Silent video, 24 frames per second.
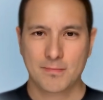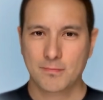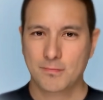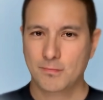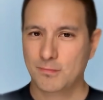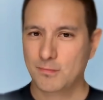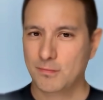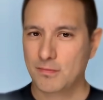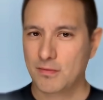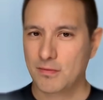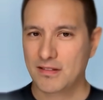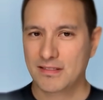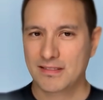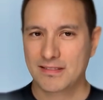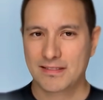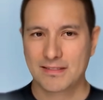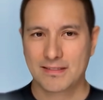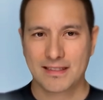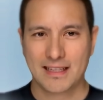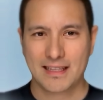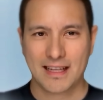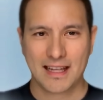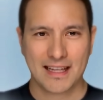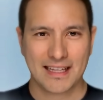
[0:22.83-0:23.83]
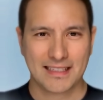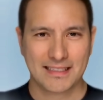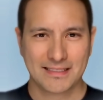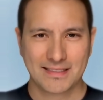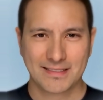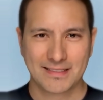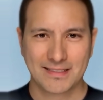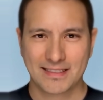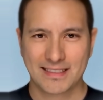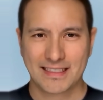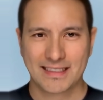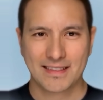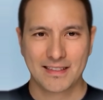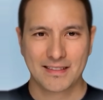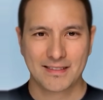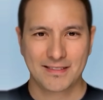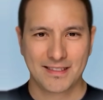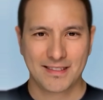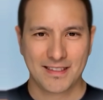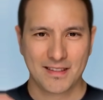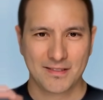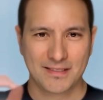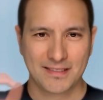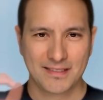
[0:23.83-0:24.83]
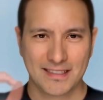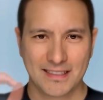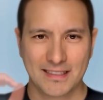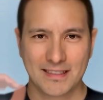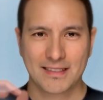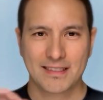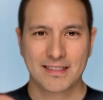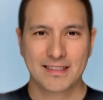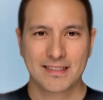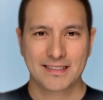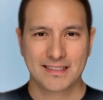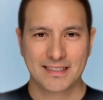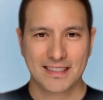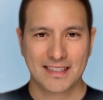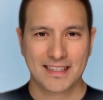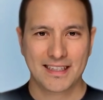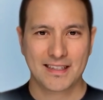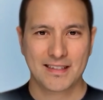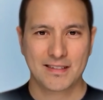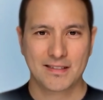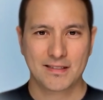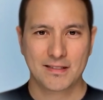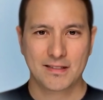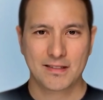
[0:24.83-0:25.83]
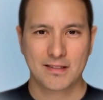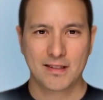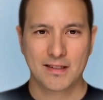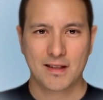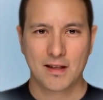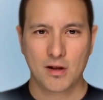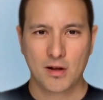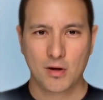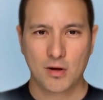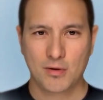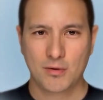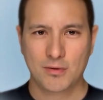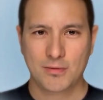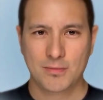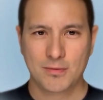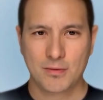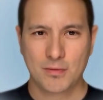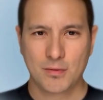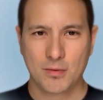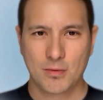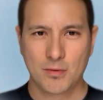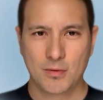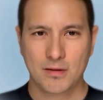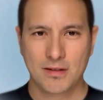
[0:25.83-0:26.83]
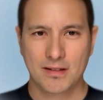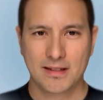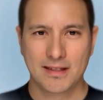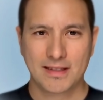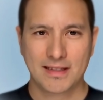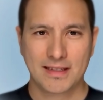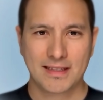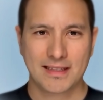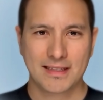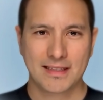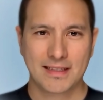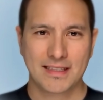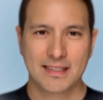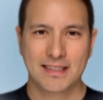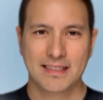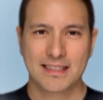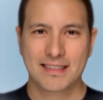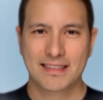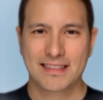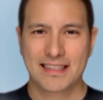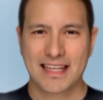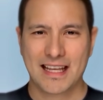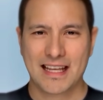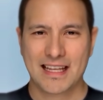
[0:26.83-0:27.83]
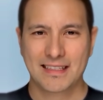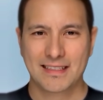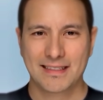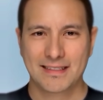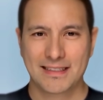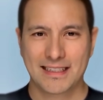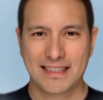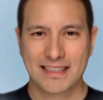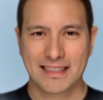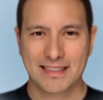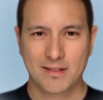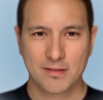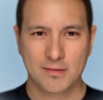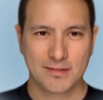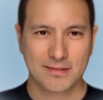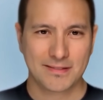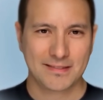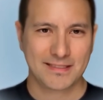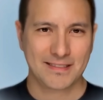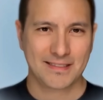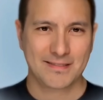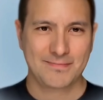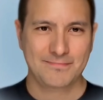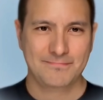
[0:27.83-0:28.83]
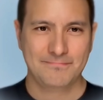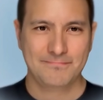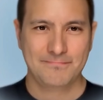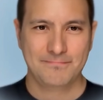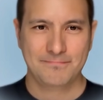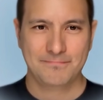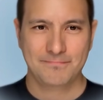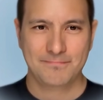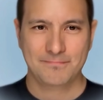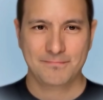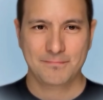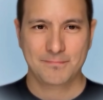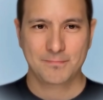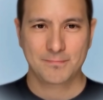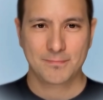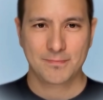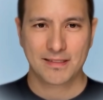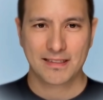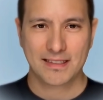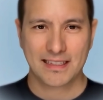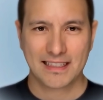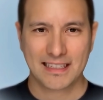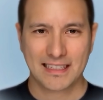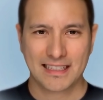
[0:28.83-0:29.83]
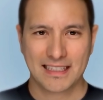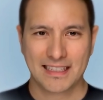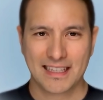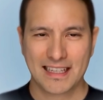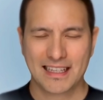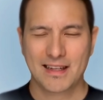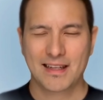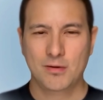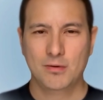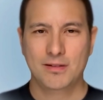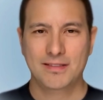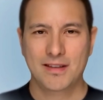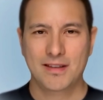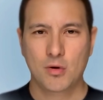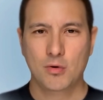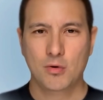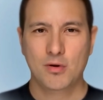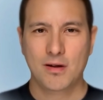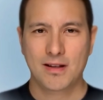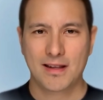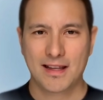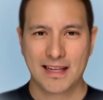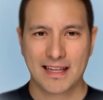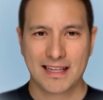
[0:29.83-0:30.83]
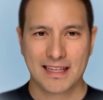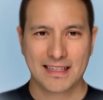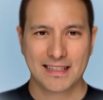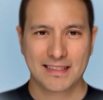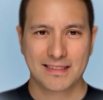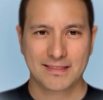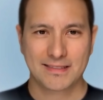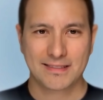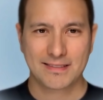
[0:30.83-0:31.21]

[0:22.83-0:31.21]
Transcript: But I see that there's a little delay. Also, yeah, it looks hmm it looks okay,